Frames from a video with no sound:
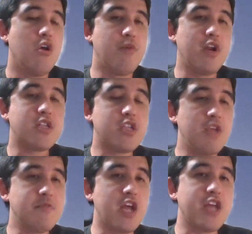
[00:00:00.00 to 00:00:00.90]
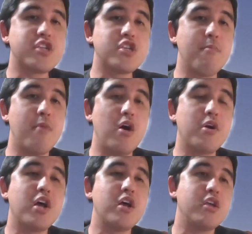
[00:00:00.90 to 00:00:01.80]
But it seems like
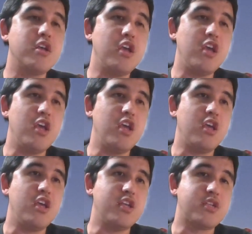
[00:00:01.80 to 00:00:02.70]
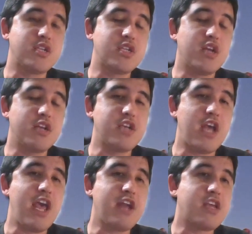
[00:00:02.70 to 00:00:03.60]
Shimoda is such
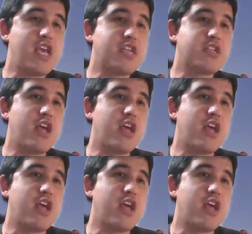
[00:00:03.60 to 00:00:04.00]
a head case.